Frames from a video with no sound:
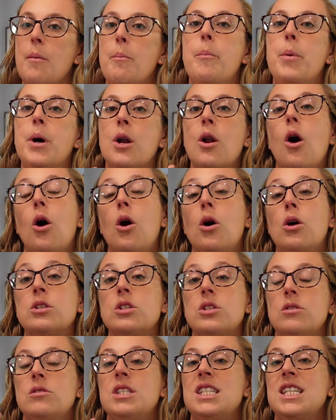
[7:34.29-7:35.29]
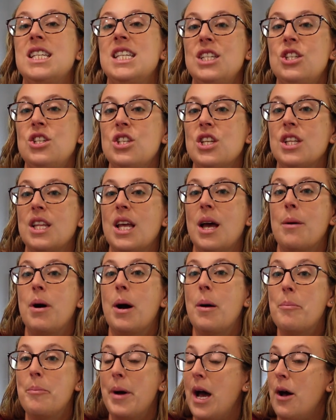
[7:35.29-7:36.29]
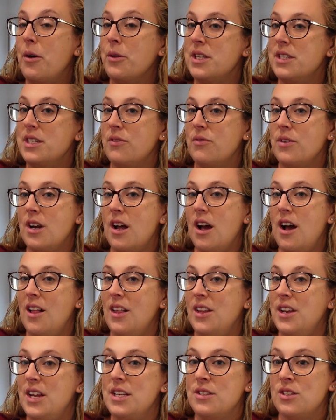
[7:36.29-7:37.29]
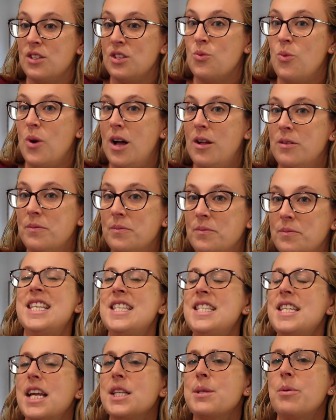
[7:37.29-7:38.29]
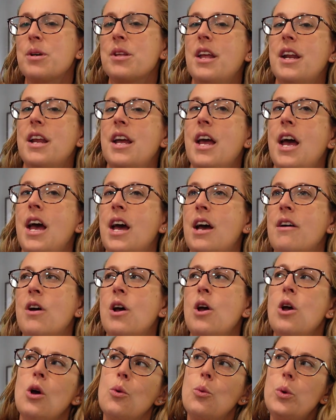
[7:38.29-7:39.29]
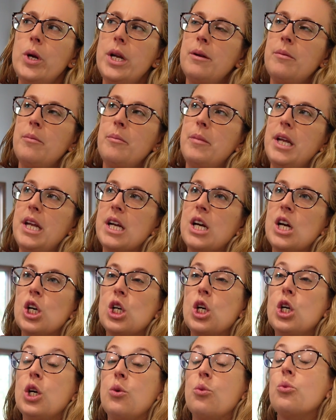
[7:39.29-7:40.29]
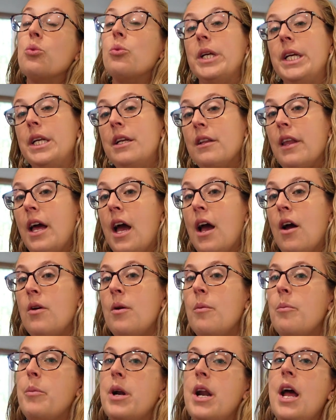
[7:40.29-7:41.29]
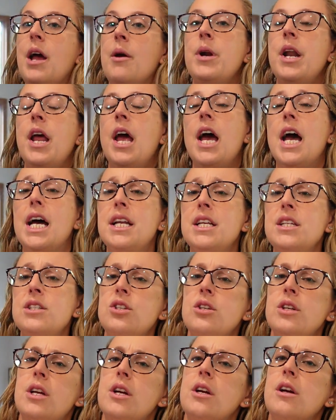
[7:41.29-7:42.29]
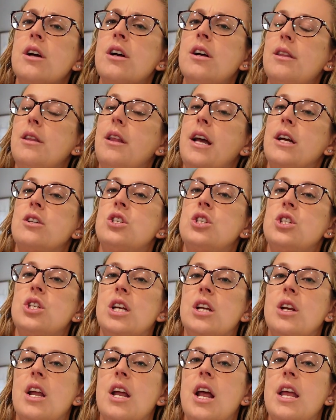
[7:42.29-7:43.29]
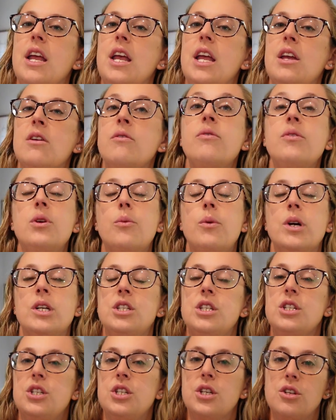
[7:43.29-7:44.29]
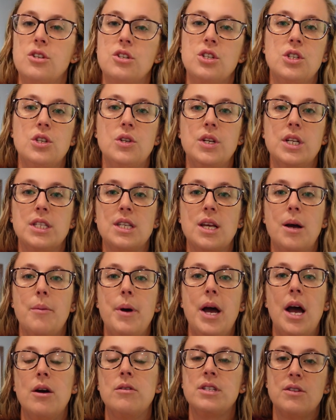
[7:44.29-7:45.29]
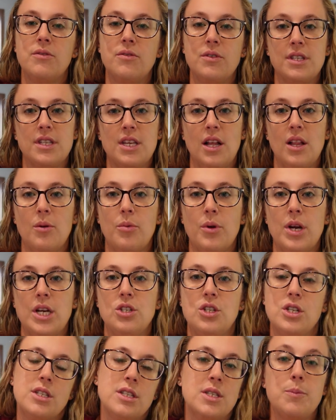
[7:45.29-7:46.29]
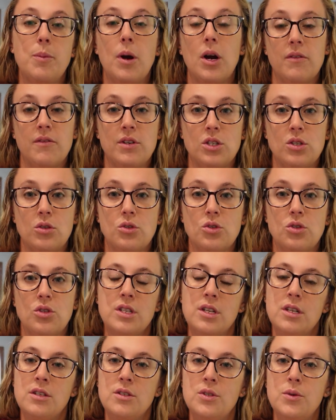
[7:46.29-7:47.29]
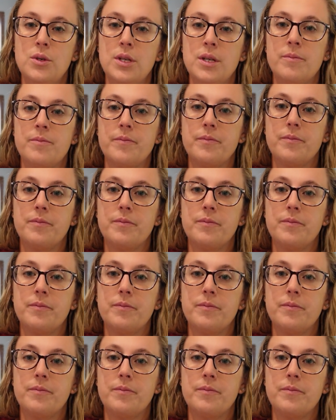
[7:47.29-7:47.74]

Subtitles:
but also teaching them about the different holidays as well. This next book that I have wouldn't make a good read aloud, but I would add it to your collection if you were teaching your students about different celebrations as part of a social studies unit.